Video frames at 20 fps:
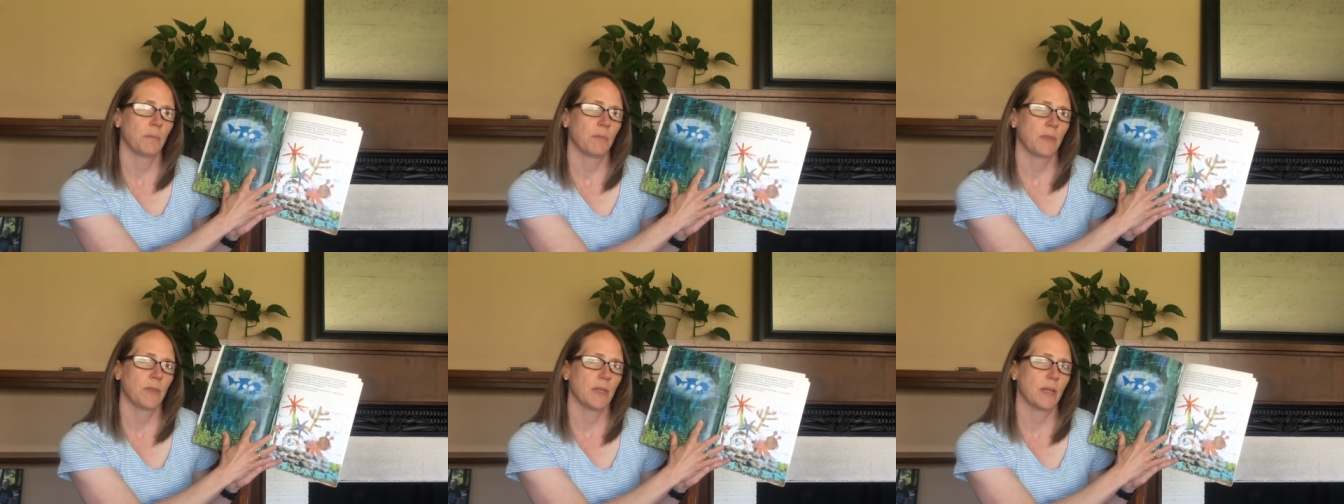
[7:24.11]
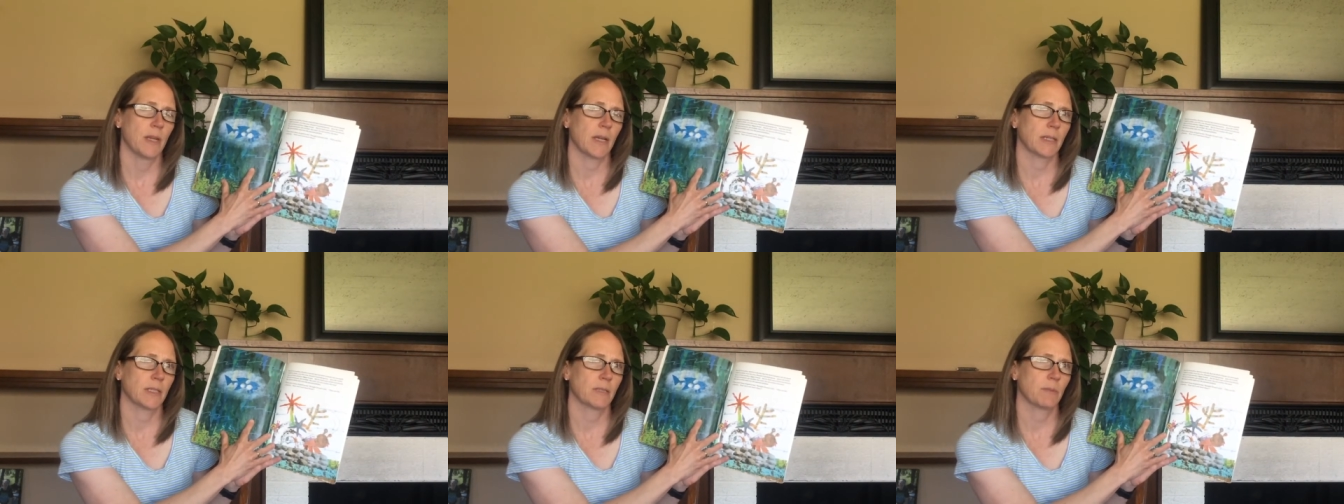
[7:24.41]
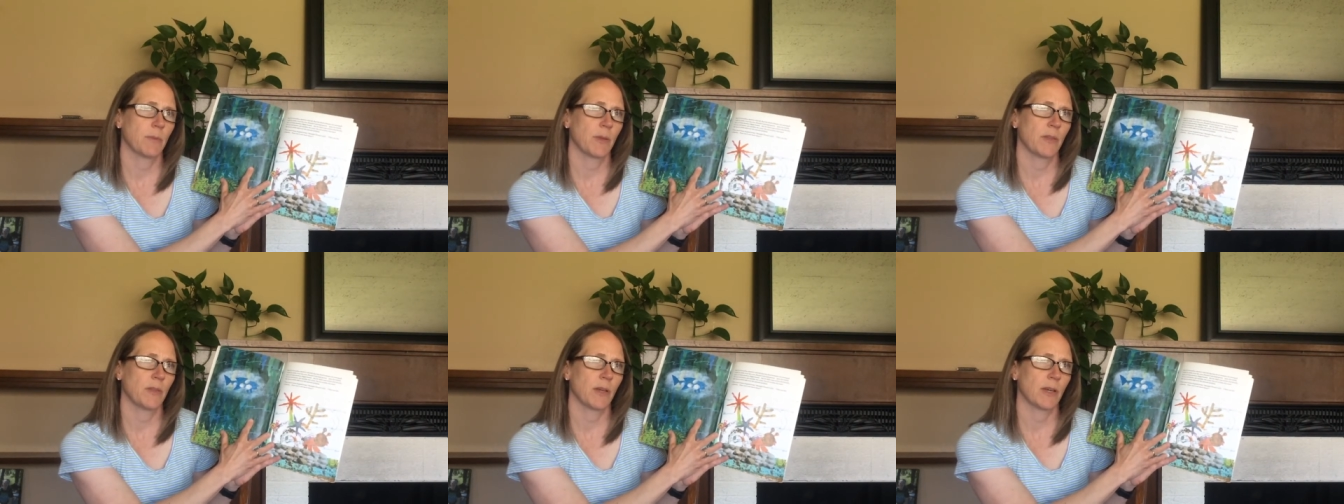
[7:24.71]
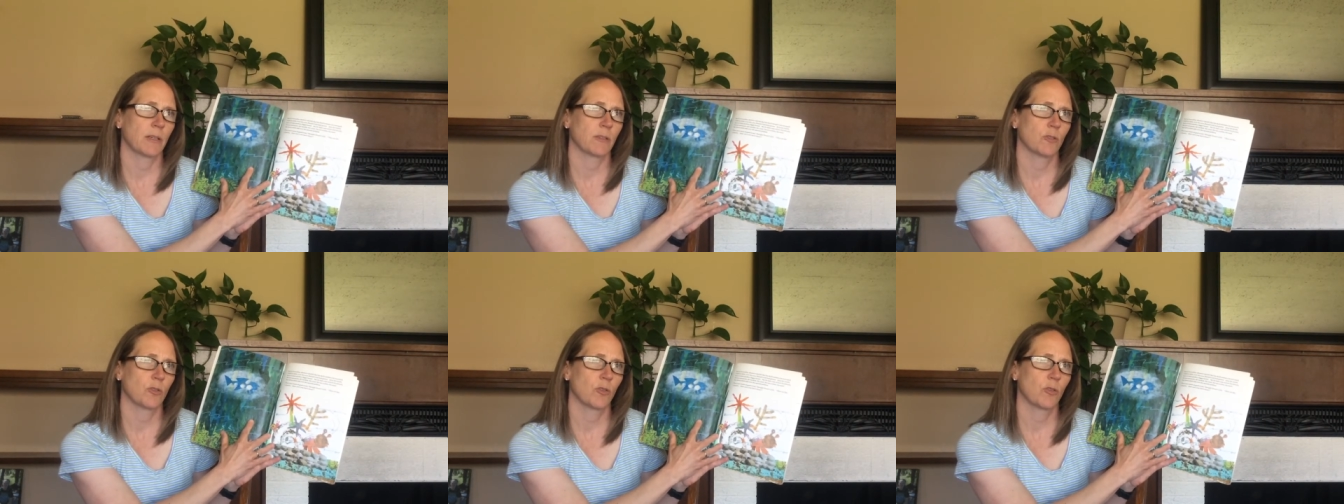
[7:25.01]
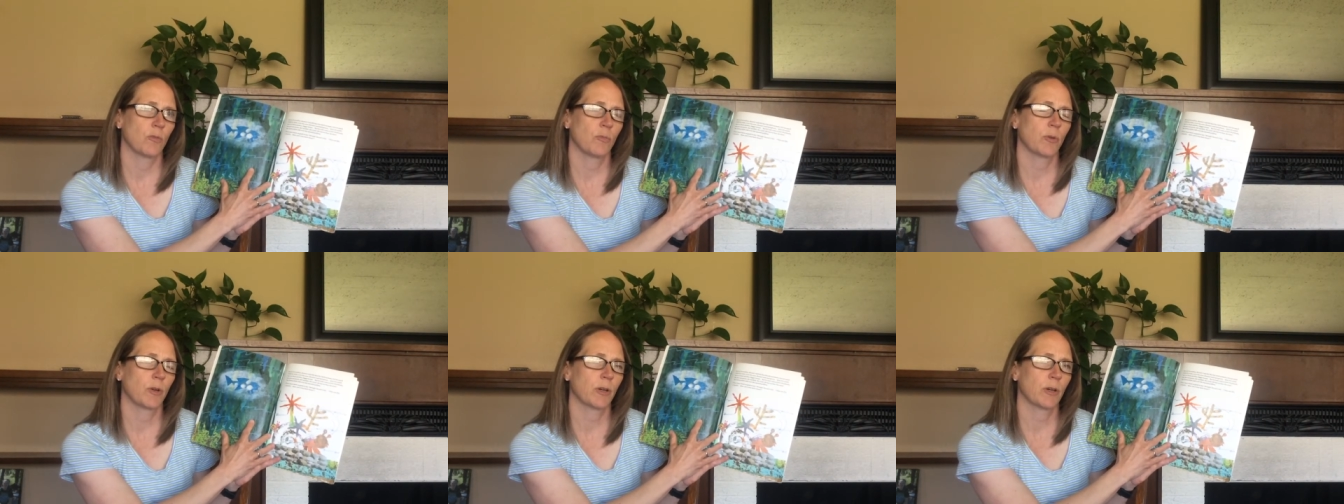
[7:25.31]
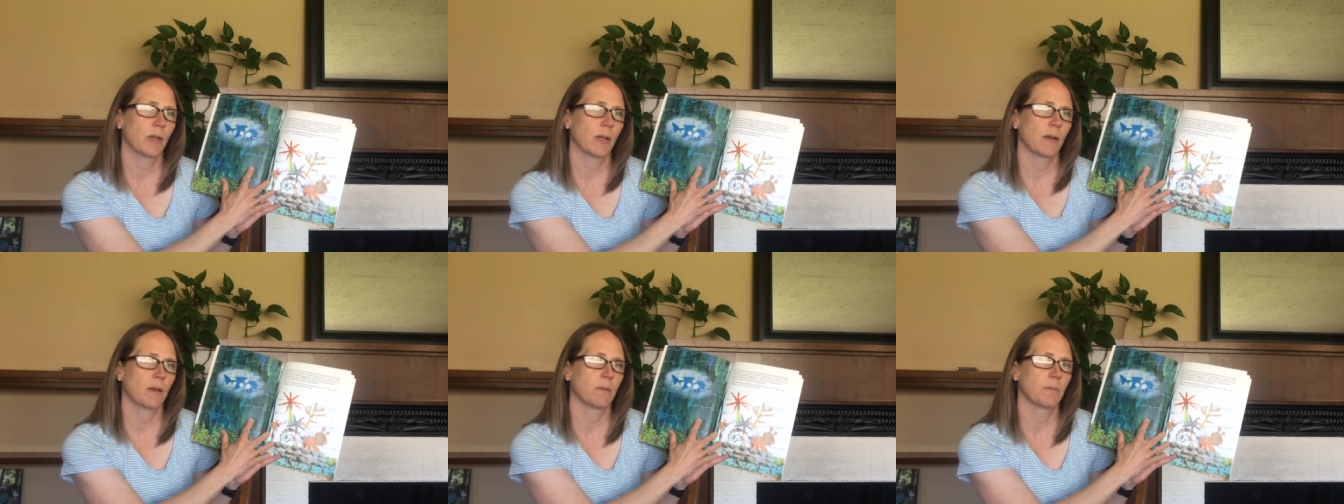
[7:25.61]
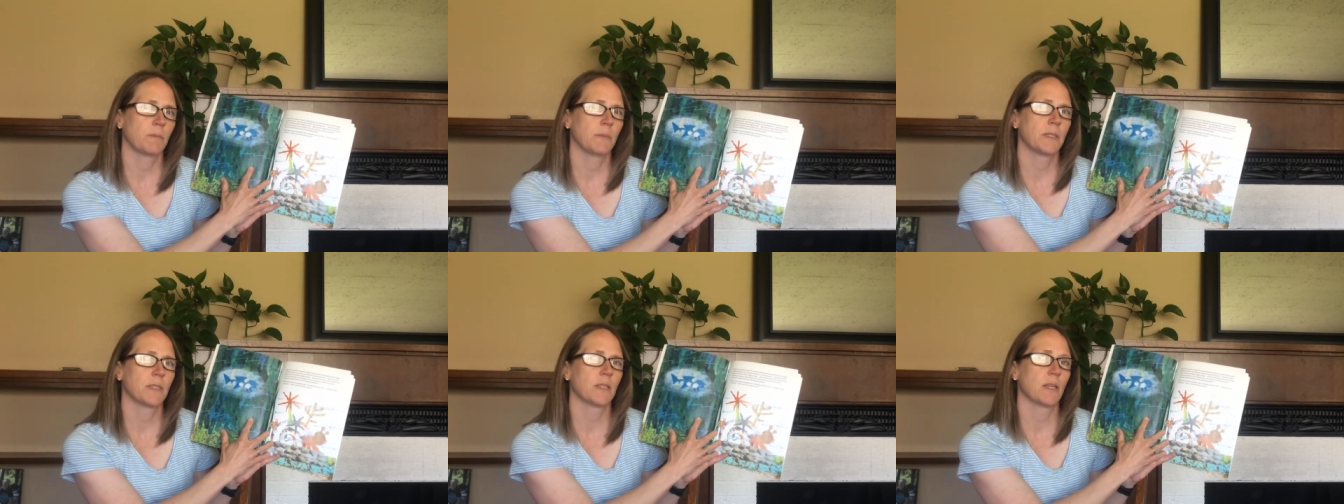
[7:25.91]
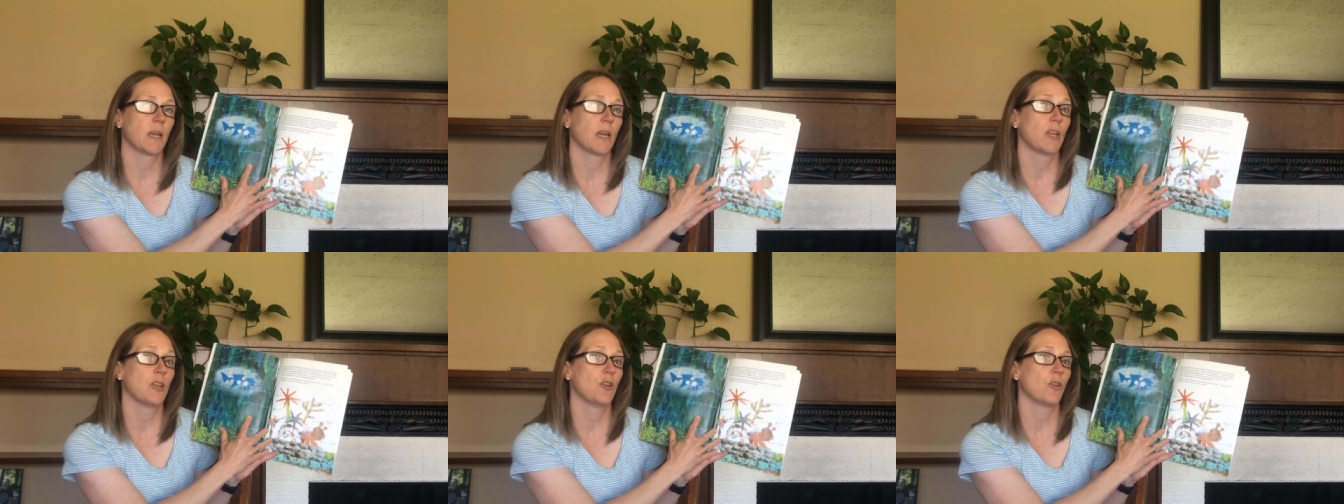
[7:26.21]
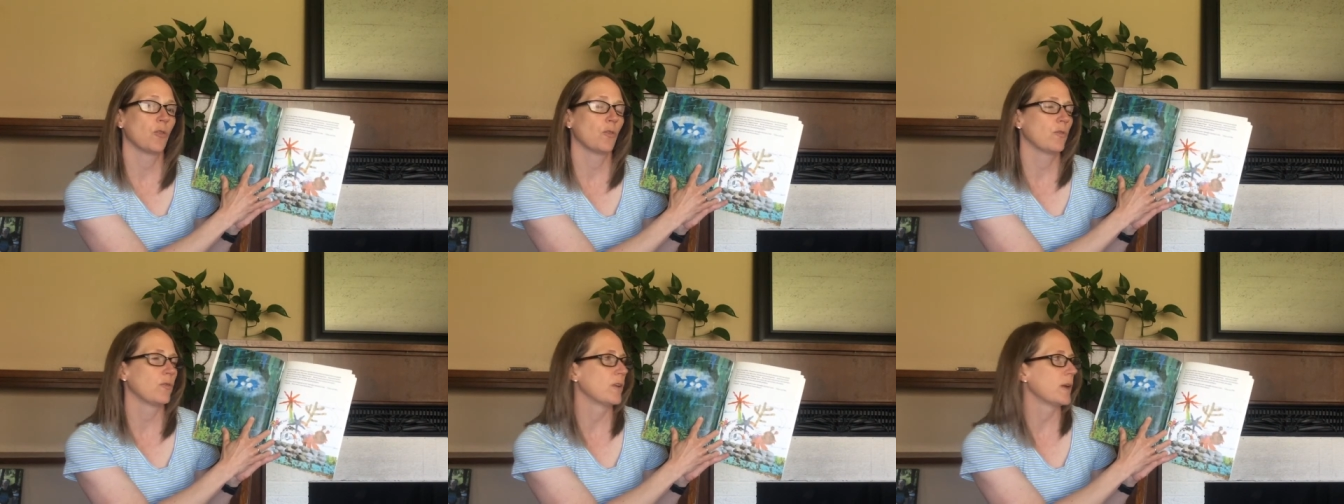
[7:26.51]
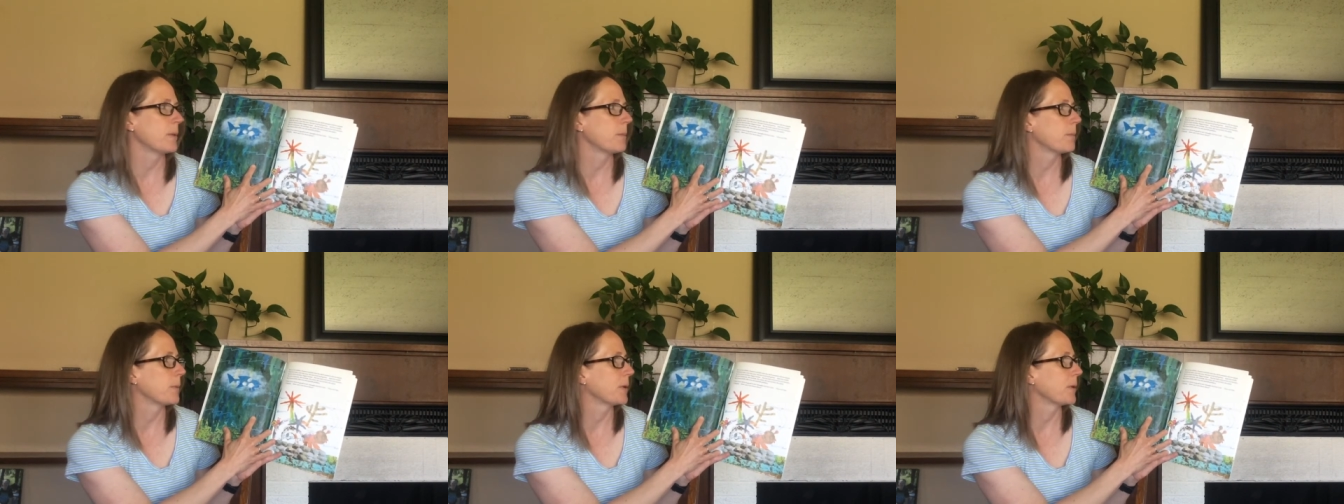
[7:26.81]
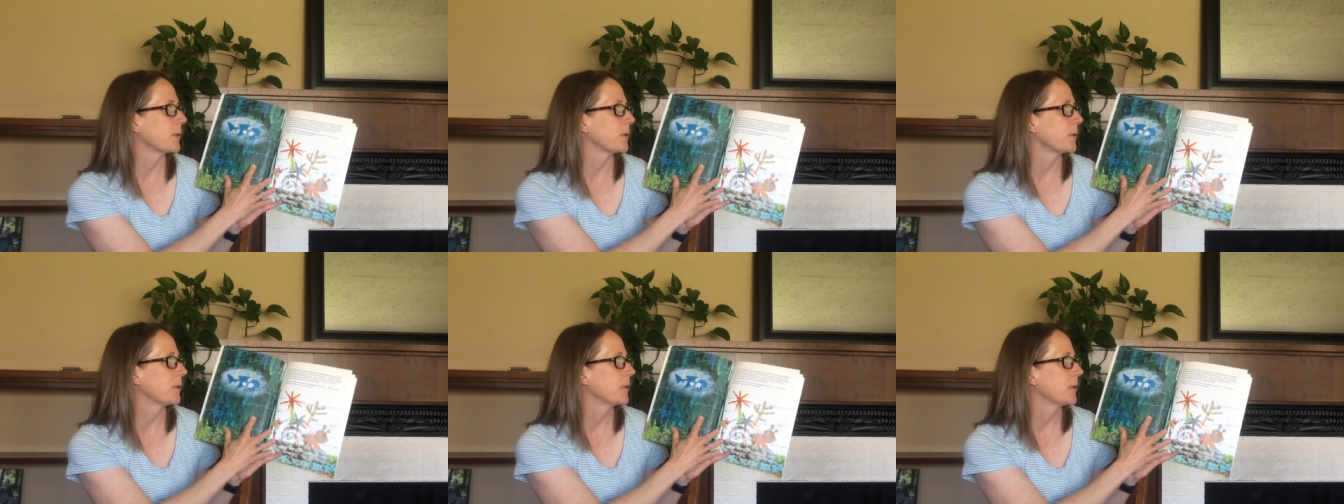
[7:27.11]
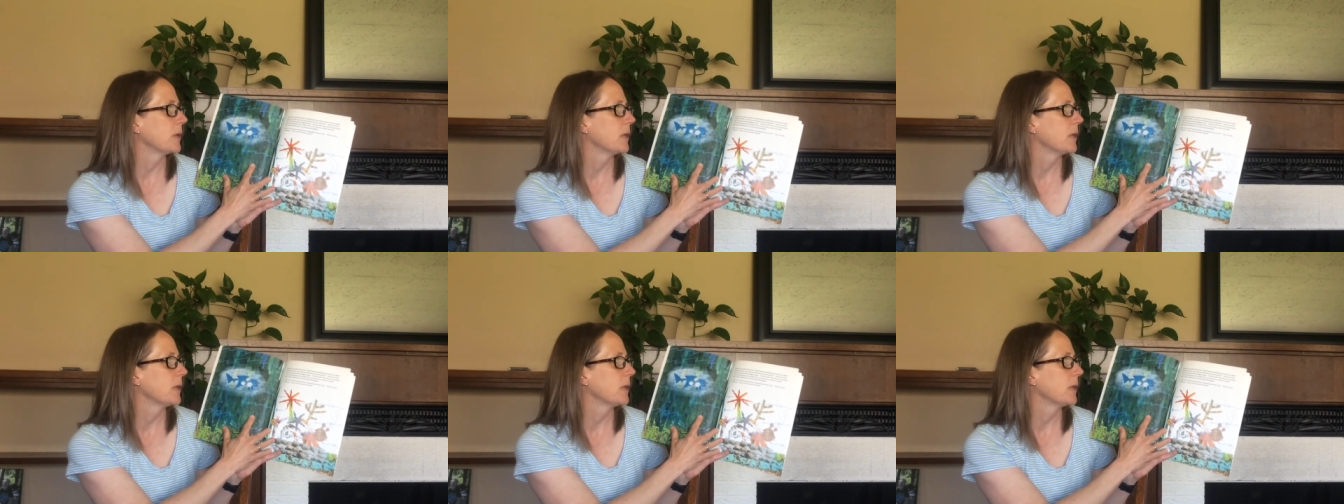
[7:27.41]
The next month, October, comes November.